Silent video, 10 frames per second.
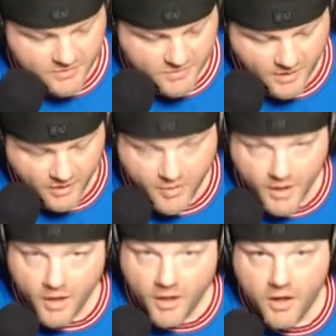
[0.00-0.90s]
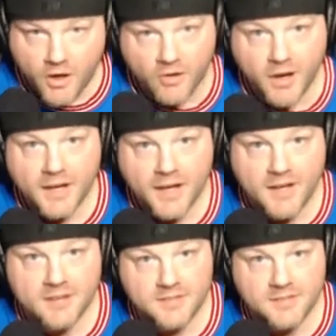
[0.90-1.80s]
So, all right,
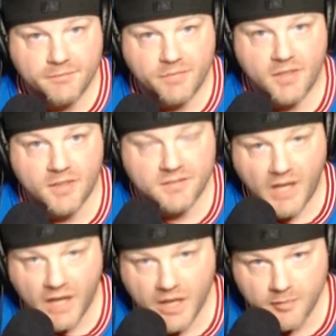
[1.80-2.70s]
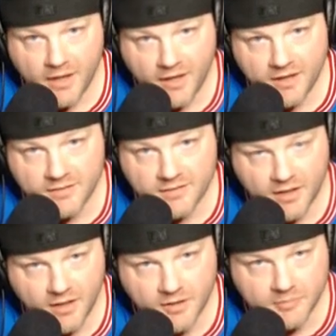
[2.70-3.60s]
guys, the time has
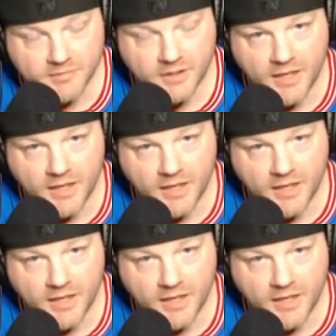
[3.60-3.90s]
come.